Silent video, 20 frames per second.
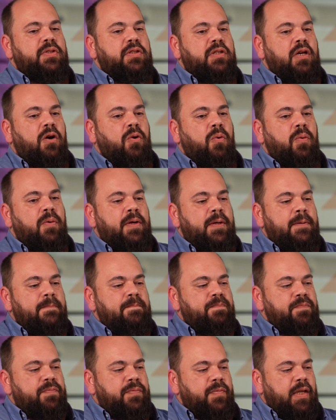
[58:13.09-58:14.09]
So
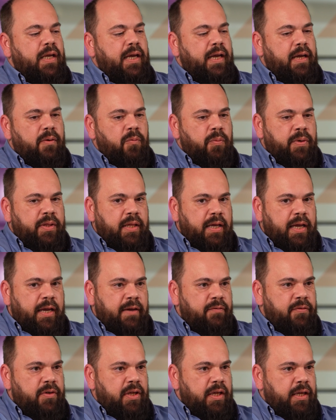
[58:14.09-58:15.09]
with
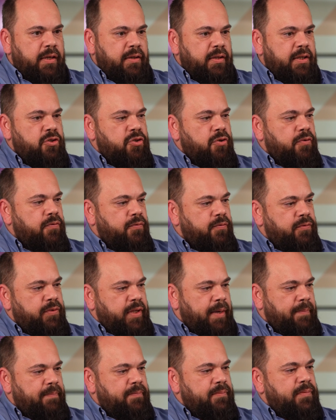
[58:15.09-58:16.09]
every and each of
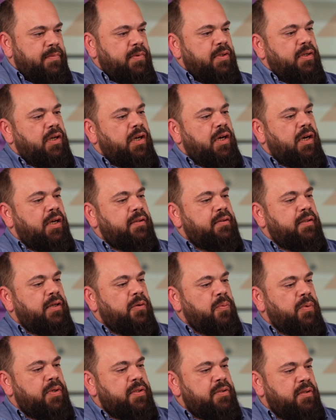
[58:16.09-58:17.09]
them,
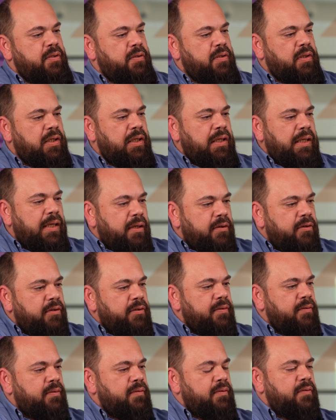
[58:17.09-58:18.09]
there was a
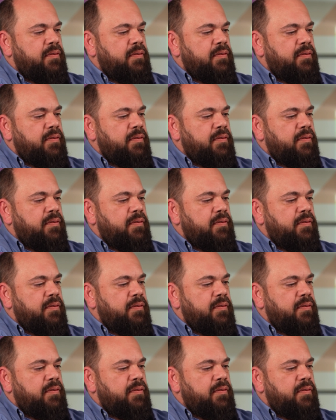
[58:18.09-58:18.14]
clear